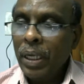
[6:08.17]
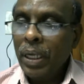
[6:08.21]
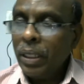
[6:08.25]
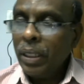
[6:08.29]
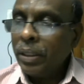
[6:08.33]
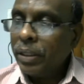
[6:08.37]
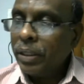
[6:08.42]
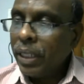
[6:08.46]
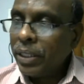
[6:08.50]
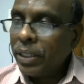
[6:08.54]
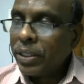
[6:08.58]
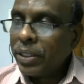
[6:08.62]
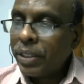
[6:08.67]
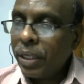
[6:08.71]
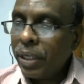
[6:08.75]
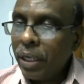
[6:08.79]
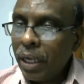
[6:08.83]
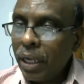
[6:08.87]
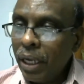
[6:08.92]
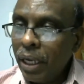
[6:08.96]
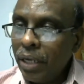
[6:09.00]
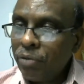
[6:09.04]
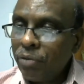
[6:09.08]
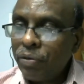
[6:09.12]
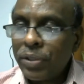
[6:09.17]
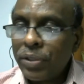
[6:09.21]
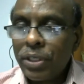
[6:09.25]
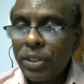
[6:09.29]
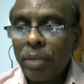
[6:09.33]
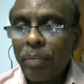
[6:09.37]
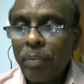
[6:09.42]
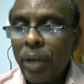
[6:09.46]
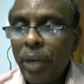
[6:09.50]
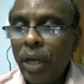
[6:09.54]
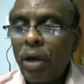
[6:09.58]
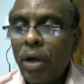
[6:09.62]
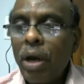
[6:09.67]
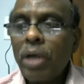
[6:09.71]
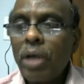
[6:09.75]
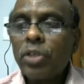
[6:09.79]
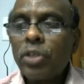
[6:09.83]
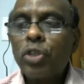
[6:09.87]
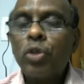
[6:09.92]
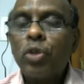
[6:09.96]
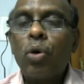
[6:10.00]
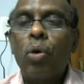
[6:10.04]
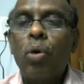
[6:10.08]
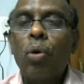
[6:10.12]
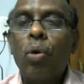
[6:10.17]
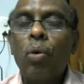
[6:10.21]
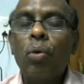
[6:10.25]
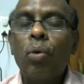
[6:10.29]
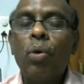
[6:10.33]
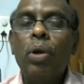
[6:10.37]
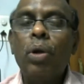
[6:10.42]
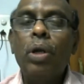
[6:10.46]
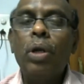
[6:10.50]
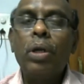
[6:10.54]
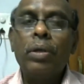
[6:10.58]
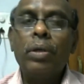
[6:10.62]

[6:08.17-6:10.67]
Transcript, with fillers: This life is a mega school